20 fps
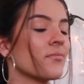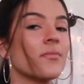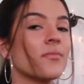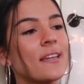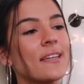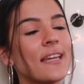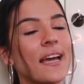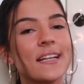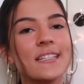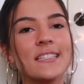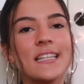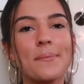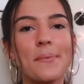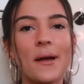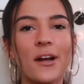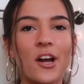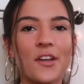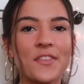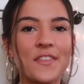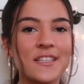Next up,
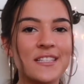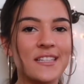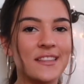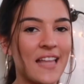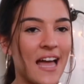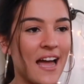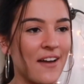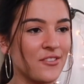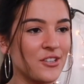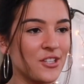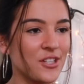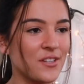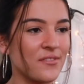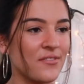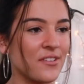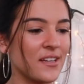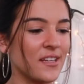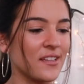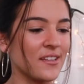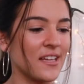I got this lavender
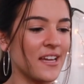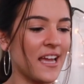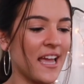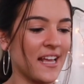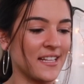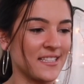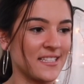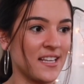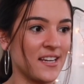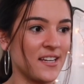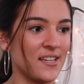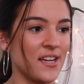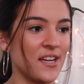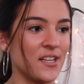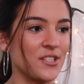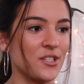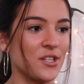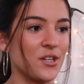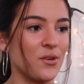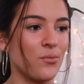vanilla hand
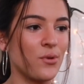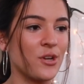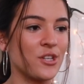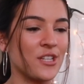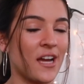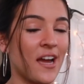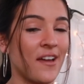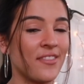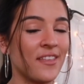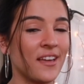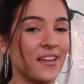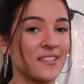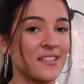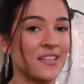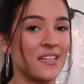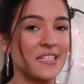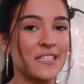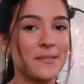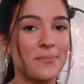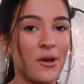sanitizer, which I think is
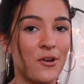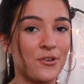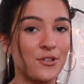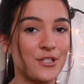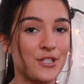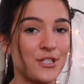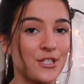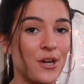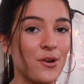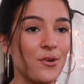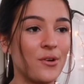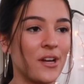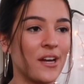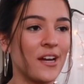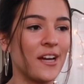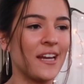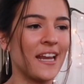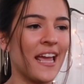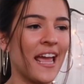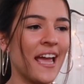gonna smell so
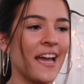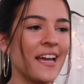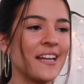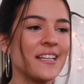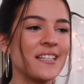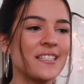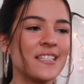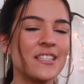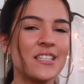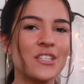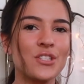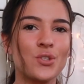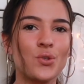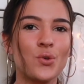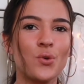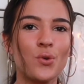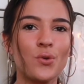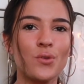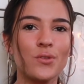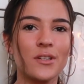good. And it's in this
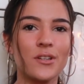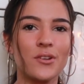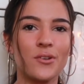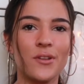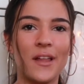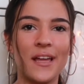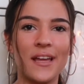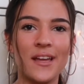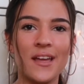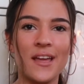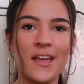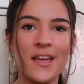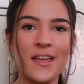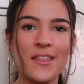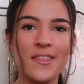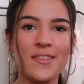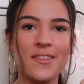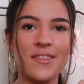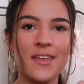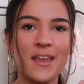cool little like
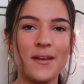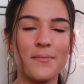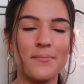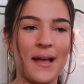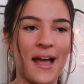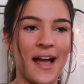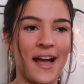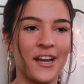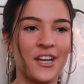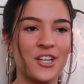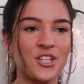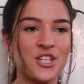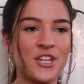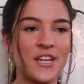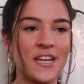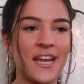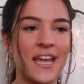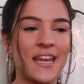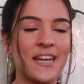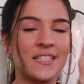thin
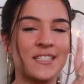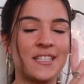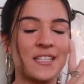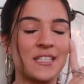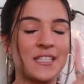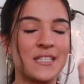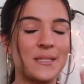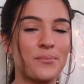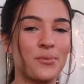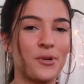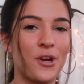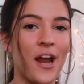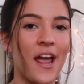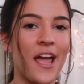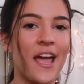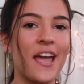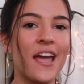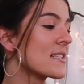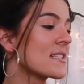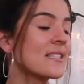packaging, and it's a
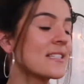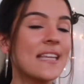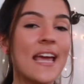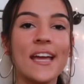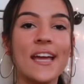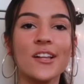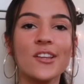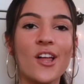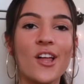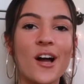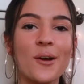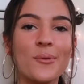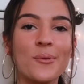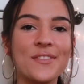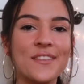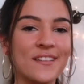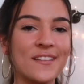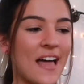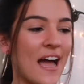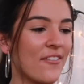spray. Staying along with
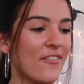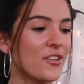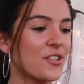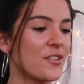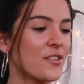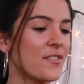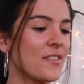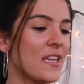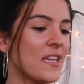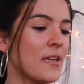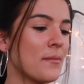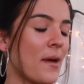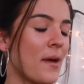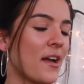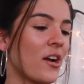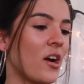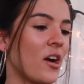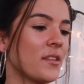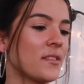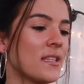the lavender theme, I
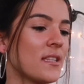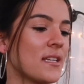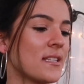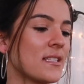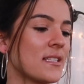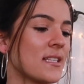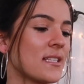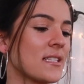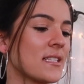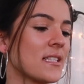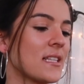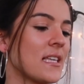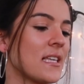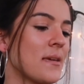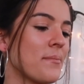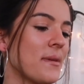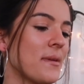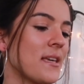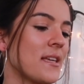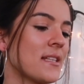got this
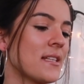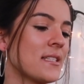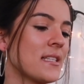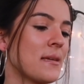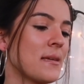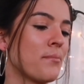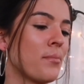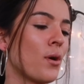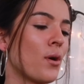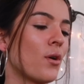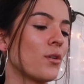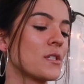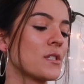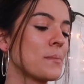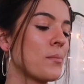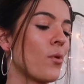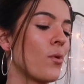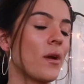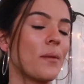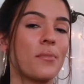Sleep Easy Pulse
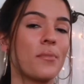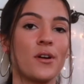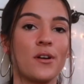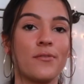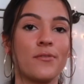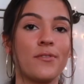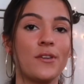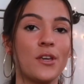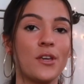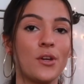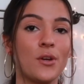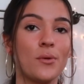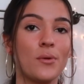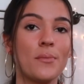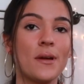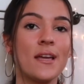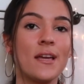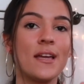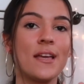Point perfume